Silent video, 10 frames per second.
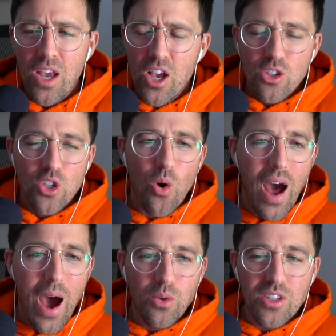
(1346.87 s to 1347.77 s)
so
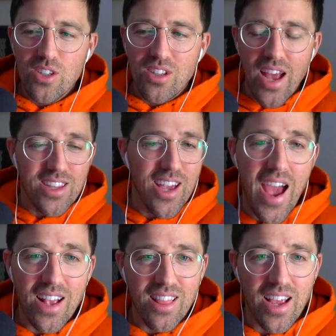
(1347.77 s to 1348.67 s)
i would just like to
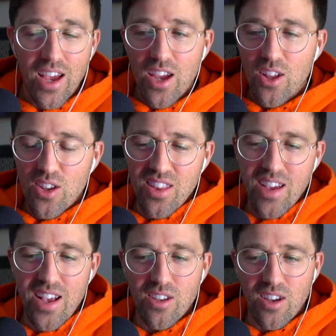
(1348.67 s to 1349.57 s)
hey like
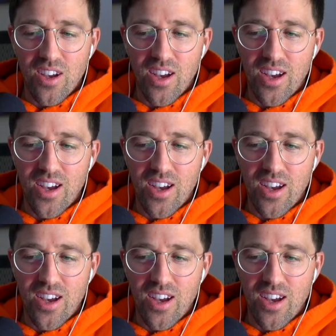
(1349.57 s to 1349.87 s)
it's a uh,